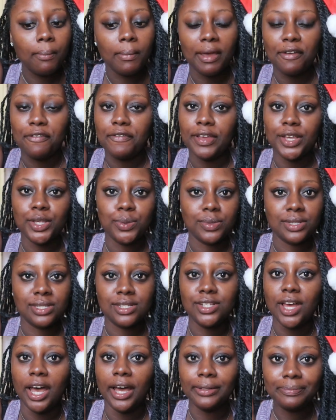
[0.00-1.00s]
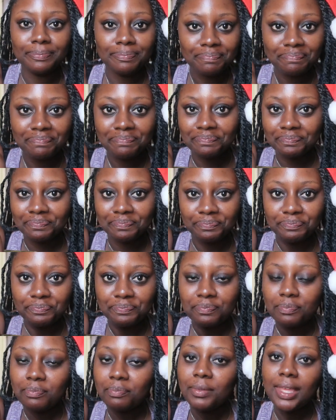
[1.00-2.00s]
My face was done,
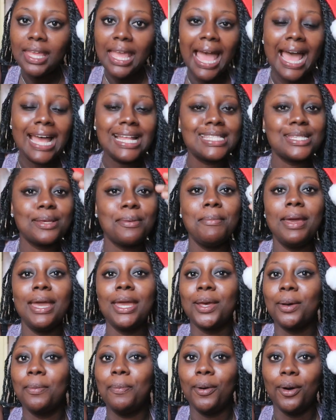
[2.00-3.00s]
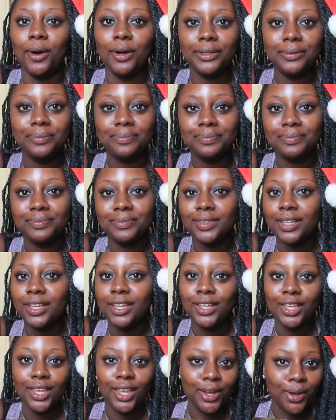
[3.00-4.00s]
had some makeup on,
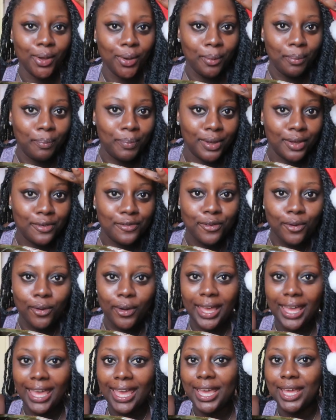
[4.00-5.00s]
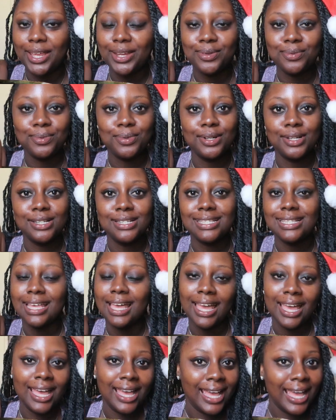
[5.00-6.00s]
you know, big forehead was
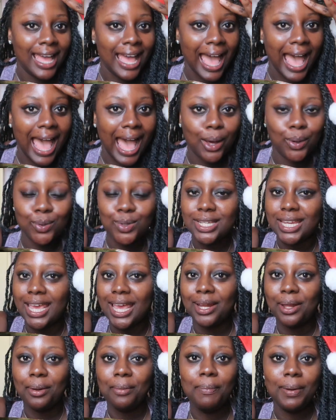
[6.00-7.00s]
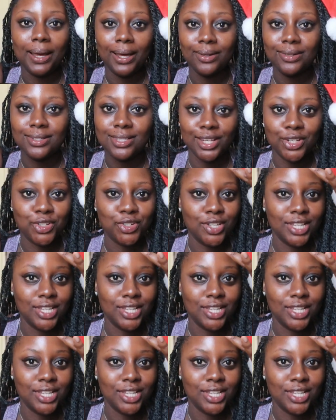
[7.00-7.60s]
out and about, as